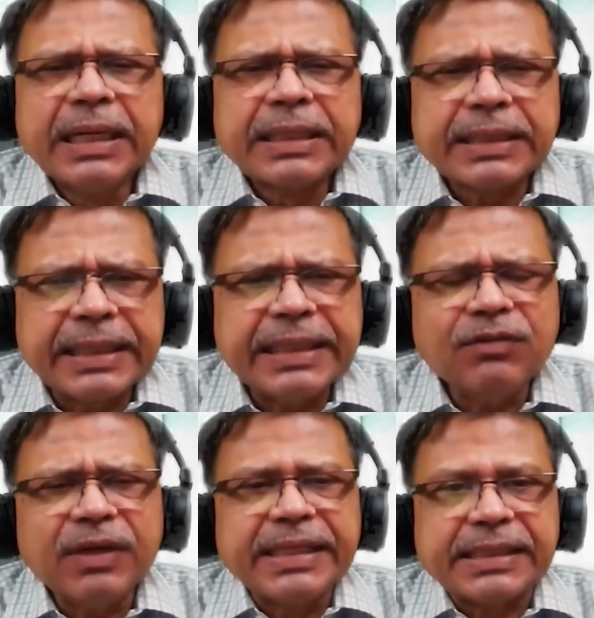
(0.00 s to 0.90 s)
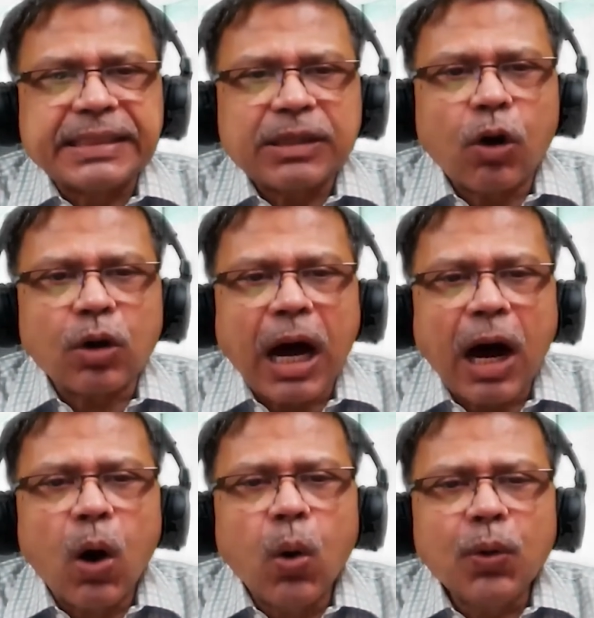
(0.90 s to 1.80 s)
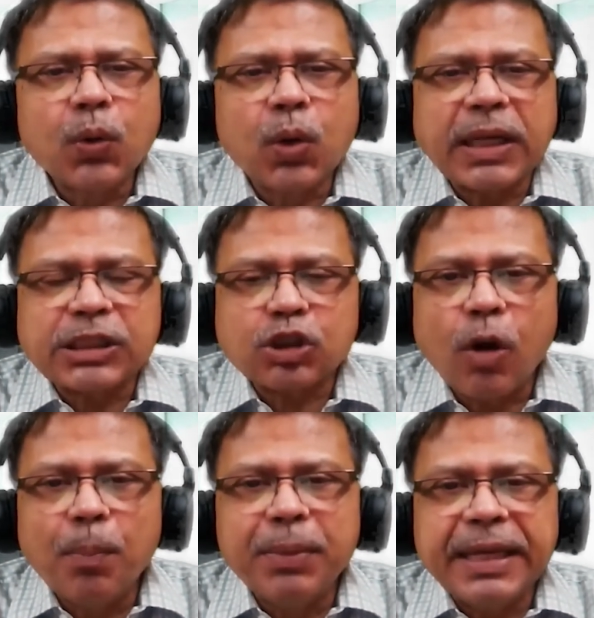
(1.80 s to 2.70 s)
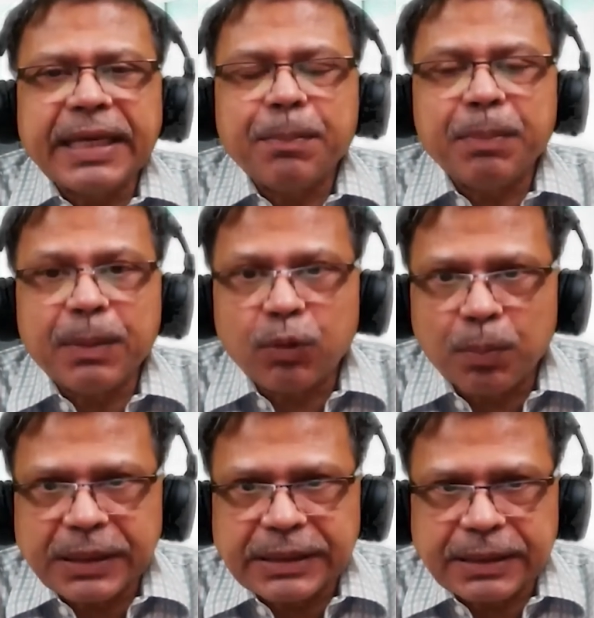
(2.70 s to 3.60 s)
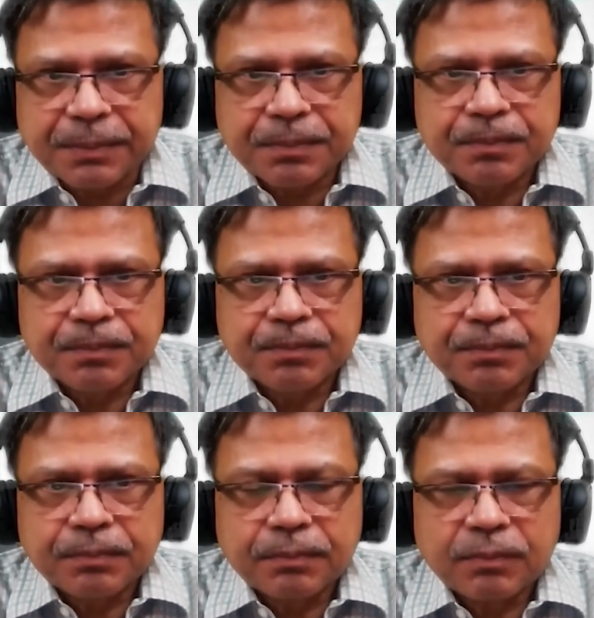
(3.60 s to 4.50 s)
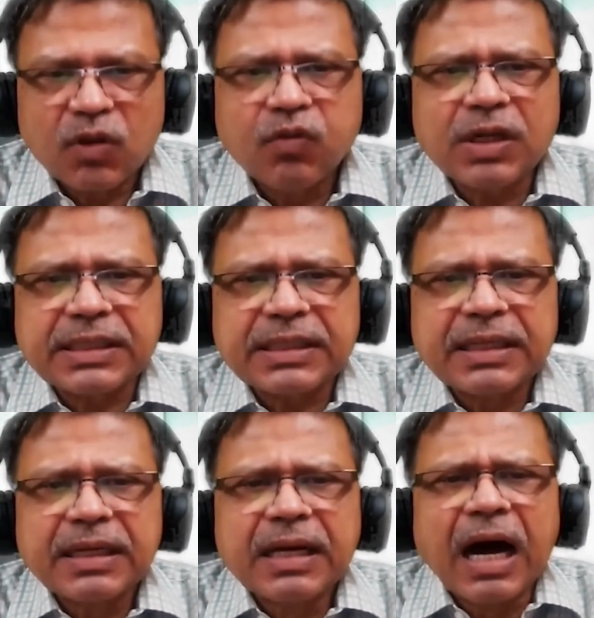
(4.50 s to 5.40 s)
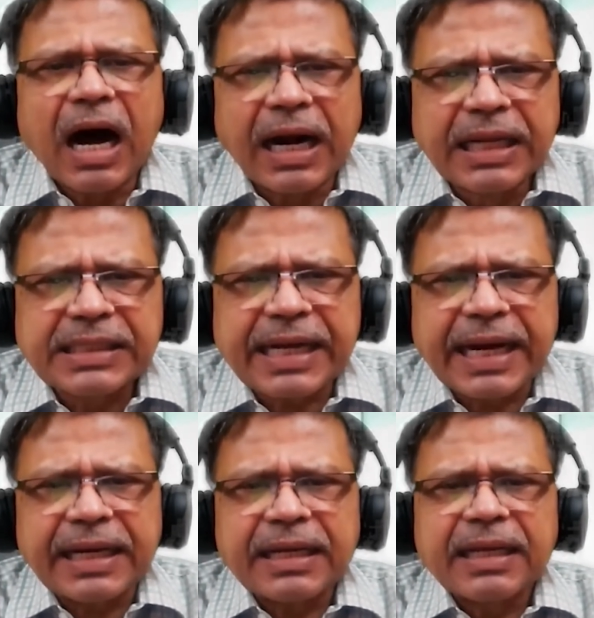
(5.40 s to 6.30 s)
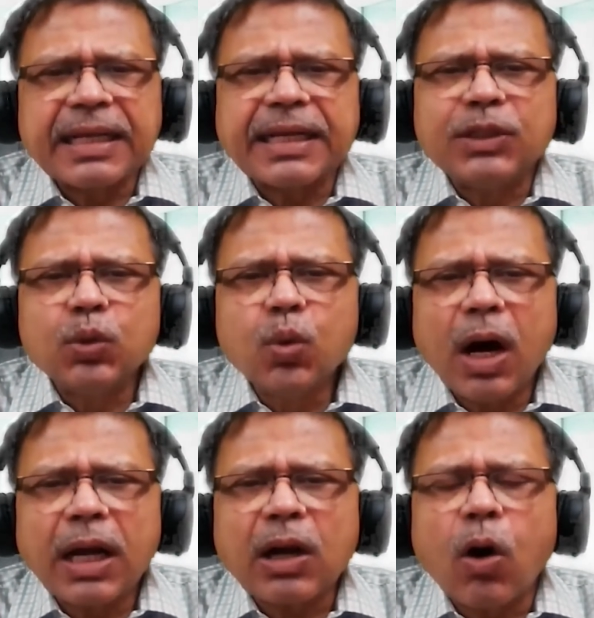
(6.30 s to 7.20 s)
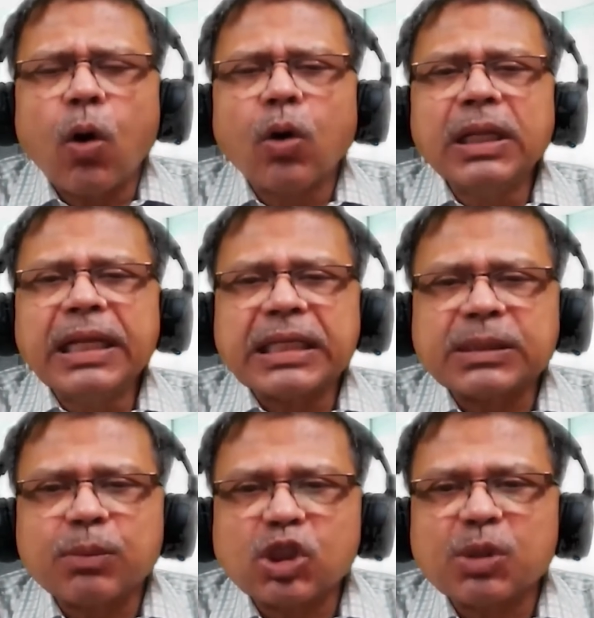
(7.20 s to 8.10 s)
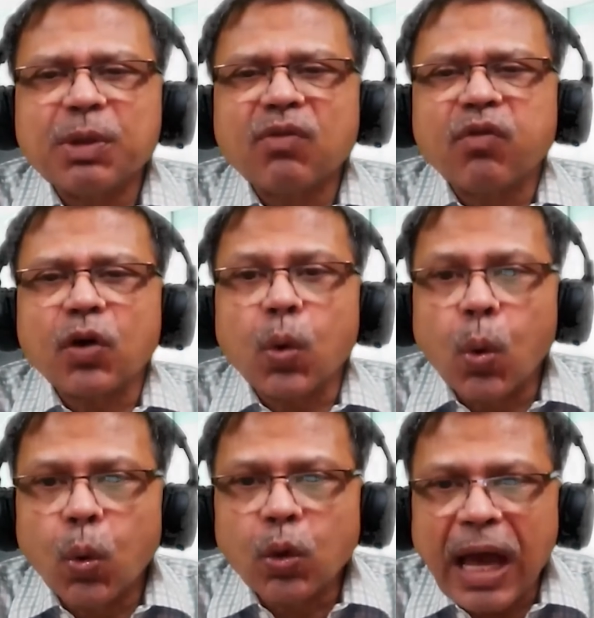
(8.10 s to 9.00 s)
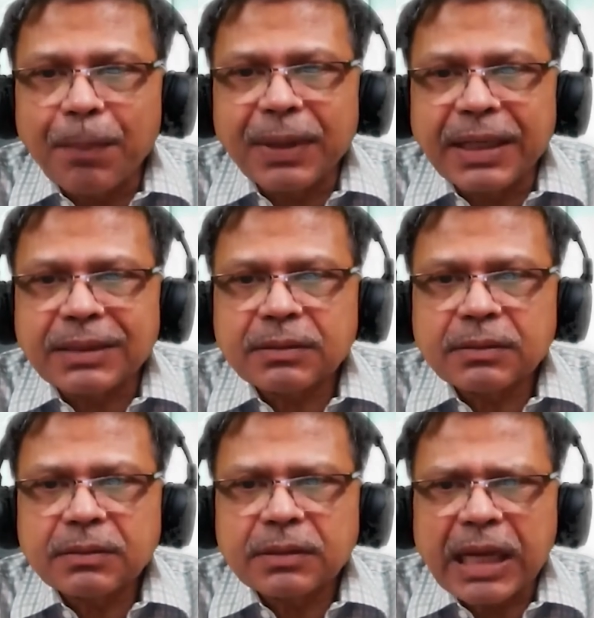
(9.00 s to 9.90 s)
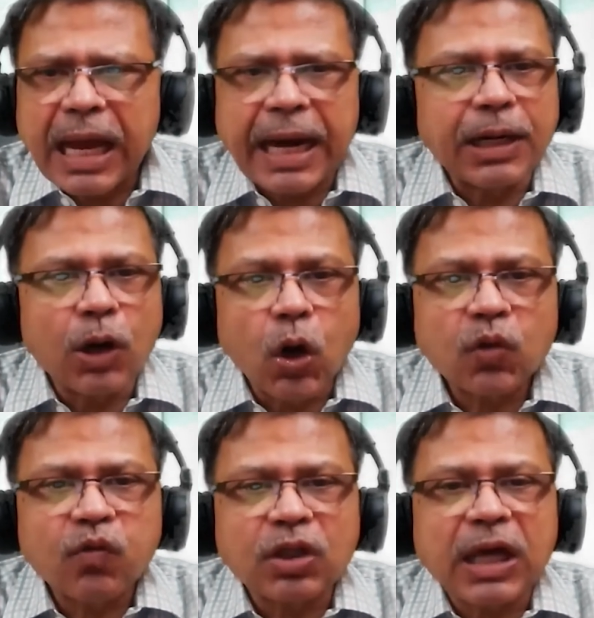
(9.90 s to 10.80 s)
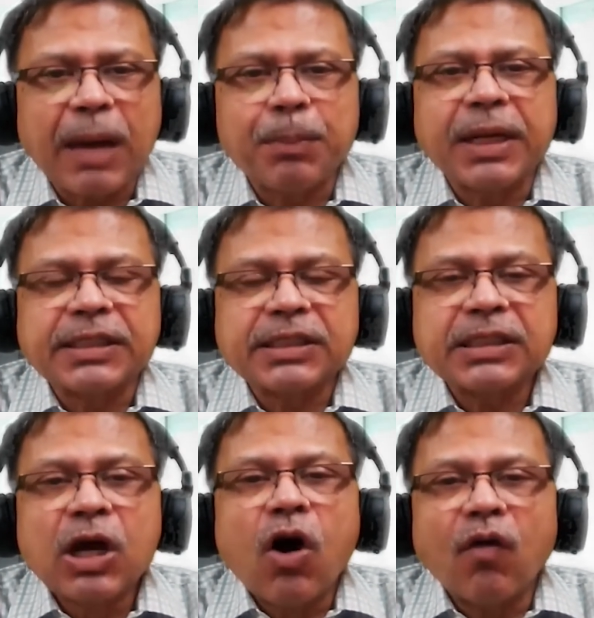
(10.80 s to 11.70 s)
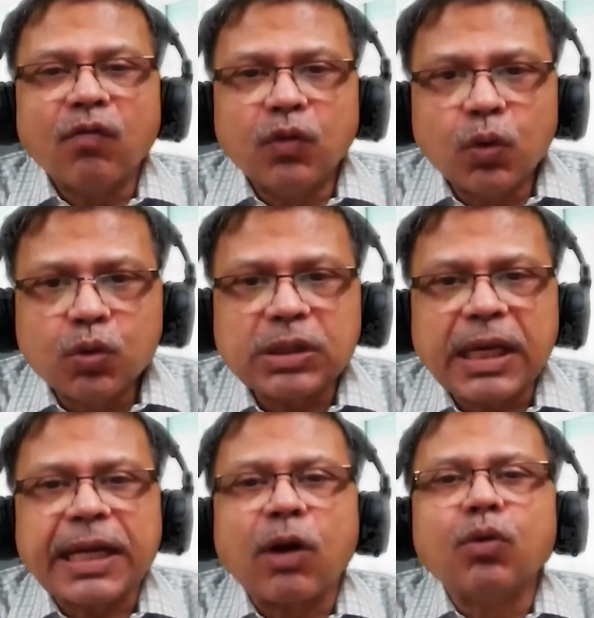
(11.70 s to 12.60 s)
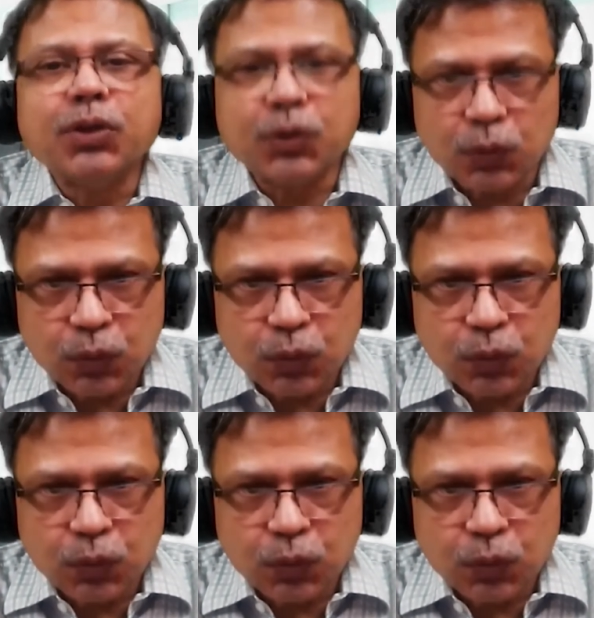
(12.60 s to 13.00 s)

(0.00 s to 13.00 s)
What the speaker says: 30 ways on how you can stop being a people pleaser. First, understand that you are only responsible for your own happiness, and not for the happiness of those around you.